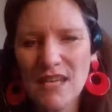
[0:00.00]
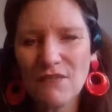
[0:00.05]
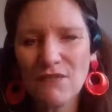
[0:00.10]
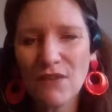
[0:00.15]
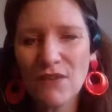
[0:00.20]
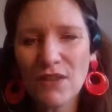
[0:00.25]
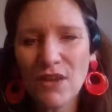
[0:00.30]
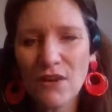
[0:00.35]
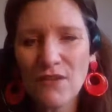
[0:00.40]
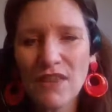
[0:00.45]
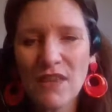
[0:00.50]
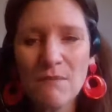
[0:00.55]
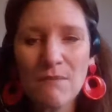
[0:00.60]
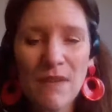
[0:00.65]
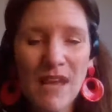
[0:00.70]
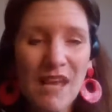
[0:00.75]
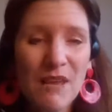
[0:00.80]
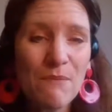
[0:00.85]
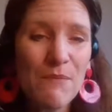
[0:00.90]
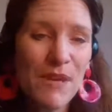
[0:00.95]
even though they
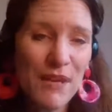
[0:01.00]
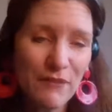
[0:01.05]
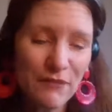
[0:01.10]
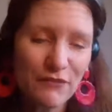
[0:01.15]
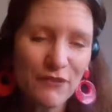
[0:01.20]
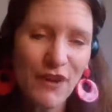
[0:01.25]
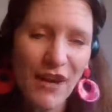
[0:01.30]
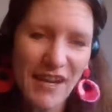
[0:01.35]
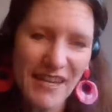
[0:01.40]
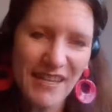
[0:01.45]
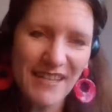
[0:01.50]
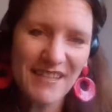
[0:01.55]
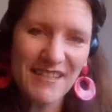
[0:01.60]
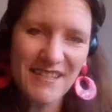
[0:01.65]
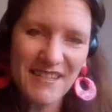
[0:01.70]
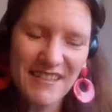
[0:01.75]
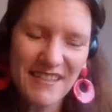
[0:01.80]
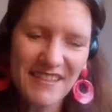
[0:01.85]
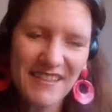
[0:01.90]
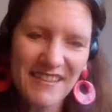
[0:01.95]
may be afraid.